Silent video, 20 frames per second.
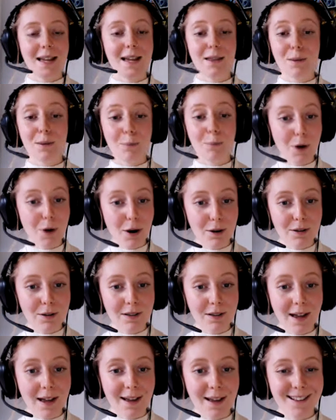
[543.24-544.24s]
in the
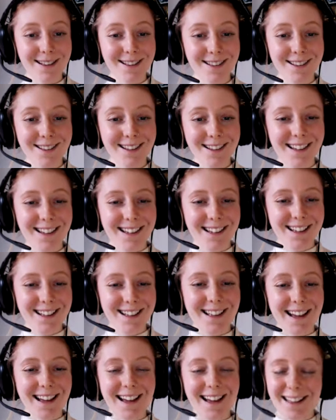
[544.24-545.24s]
process.
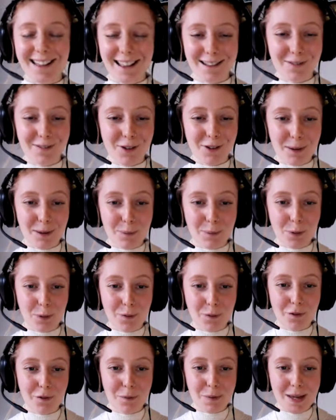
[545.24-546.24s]
And that's very
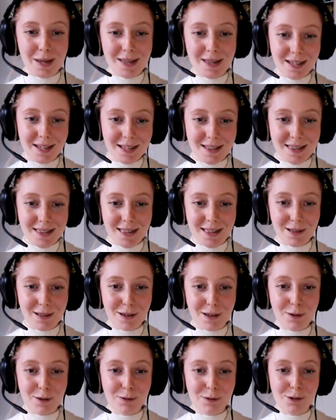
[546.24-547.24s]
important for me to
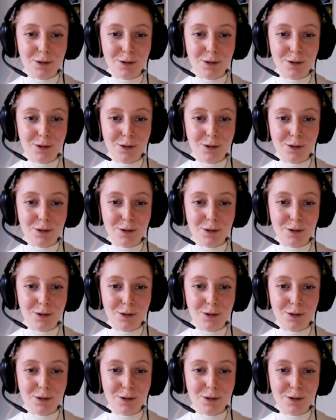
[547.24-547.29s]
continue.